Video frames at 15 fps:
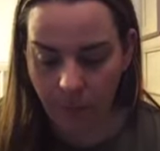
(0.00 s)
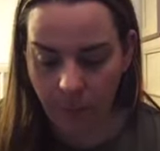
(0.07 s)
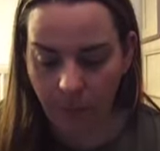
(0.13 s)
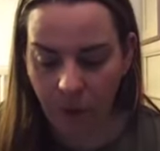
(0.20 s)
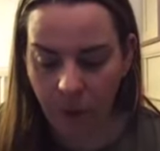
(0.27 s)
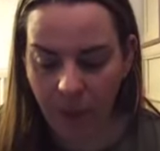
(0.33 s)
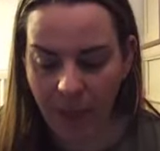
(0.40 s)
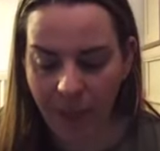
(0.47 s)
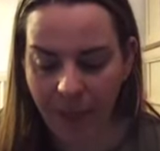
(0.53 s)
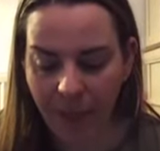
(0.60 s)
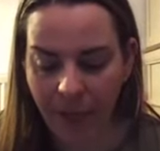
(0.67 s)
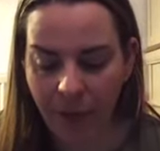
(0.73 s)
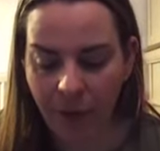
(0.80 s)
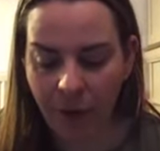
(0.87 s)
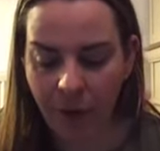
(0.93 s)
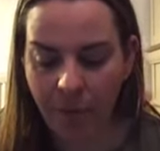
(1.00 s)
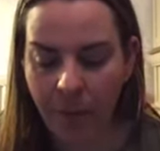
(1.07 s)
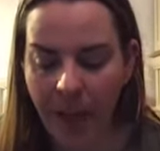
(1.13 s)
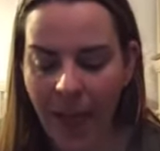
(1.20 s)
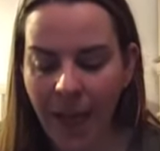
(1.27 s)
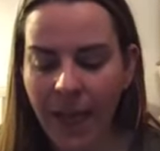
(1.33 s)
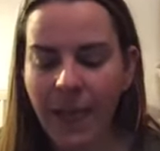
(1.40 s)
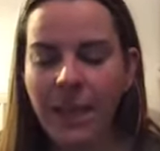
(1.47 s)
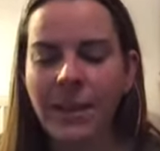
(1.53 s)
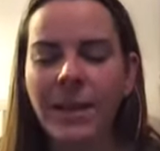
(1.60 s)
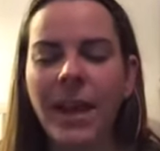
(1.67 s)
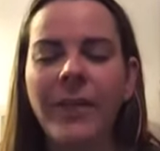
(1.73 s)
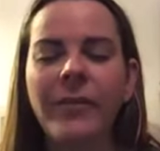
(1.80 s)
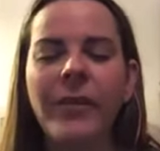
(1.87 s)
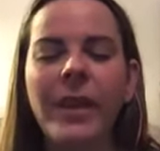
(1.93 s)
Repeating in your mind,
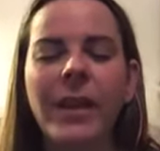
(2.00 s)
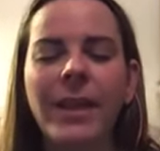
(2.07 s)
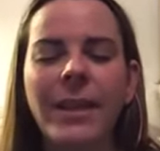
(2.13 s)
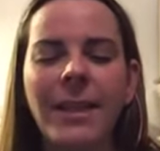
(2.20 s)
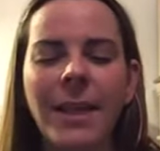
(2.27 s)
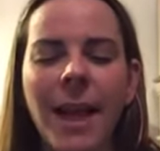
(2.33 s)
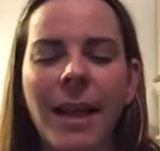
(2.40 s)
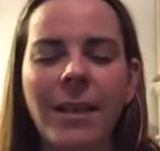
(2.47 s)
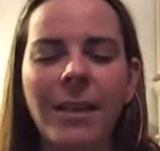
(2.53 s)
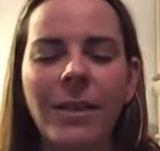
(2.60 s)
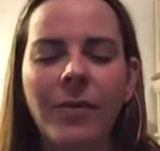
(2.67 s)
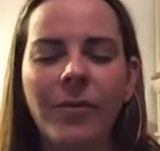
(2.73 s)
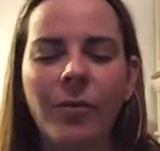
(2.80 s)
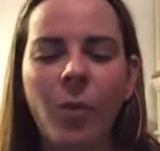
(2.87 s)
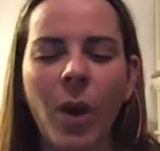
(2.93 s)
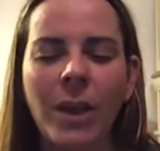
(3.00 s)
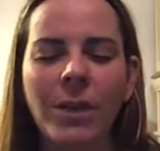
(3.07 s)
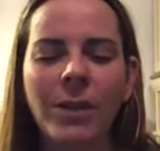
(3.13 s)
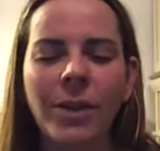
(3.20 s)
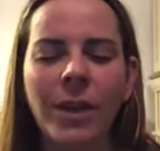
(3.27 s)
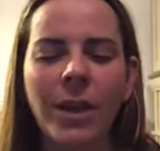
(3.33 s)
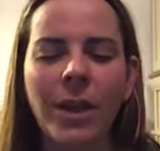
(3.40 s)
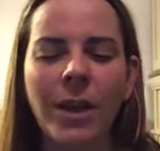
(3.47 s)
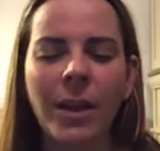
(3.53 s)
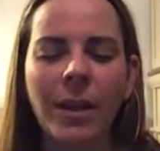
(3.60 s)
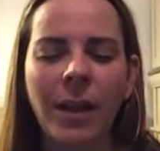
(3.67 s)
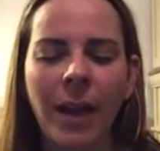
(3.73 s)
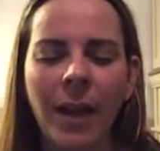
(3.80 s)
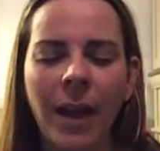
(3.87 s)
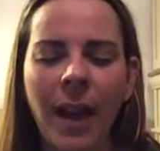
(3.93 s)
I feel a sense of wonder
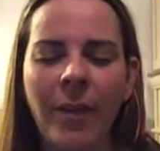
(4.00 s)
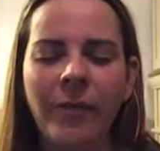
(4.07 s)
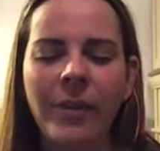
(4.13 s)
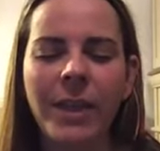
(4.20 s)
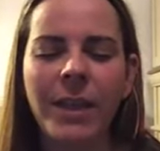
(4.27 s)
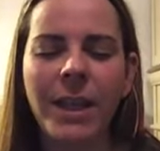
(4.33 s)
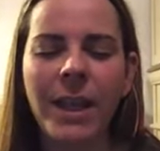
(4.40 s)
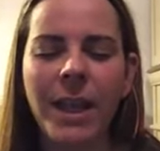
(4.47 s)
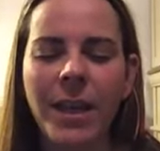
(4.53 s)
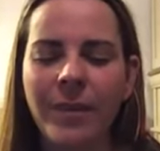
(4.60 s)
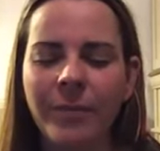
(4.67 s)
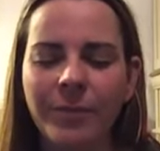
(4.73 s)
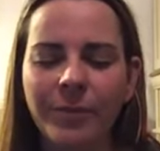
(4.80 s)
in every day.